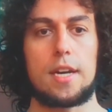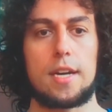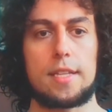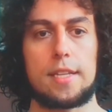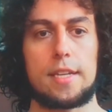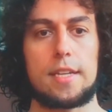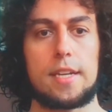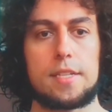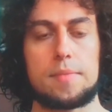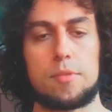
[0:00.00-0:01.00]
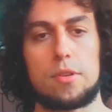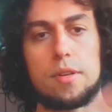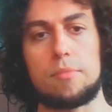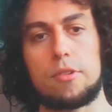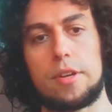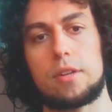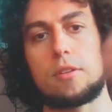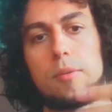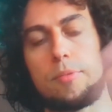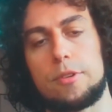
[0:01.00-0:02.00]
then it has more and more
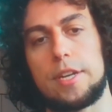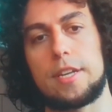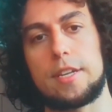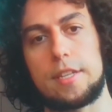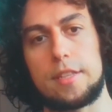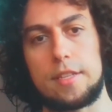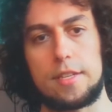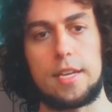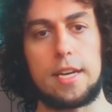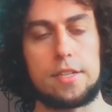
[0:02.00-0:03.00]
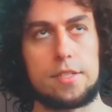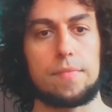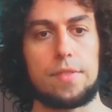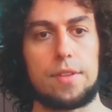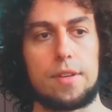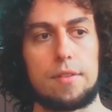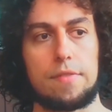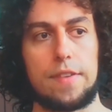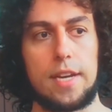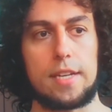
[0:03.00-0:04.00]
incorporated in the text the
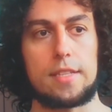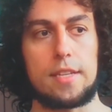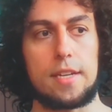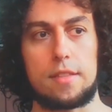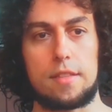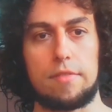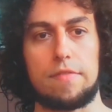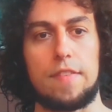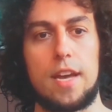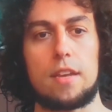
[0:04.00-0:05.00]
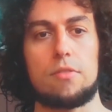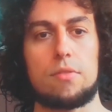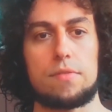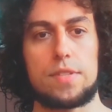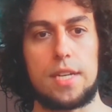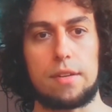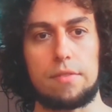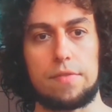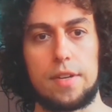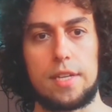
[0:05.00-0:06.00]
fact that the value of
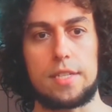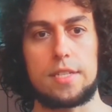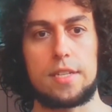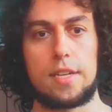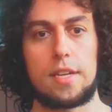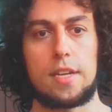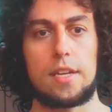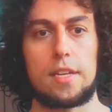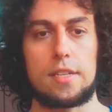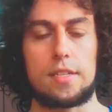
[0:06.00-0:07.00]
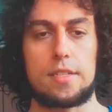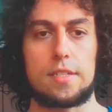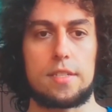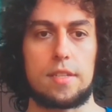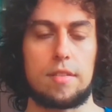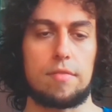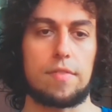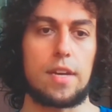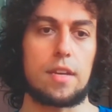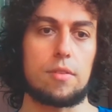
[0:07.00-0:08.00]
sacrifice is the
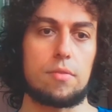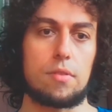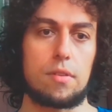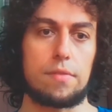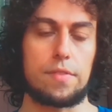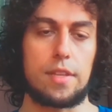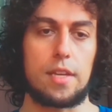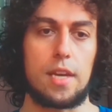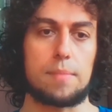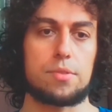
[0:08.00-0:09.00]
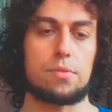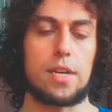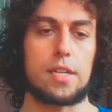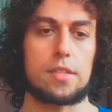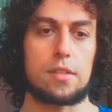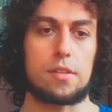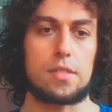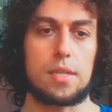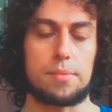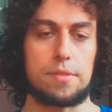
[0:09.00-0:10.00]
value of the abstract
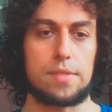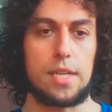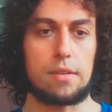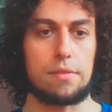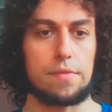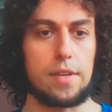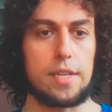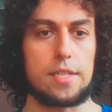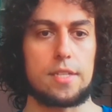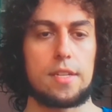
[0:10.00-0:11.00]
concept of sacrifice,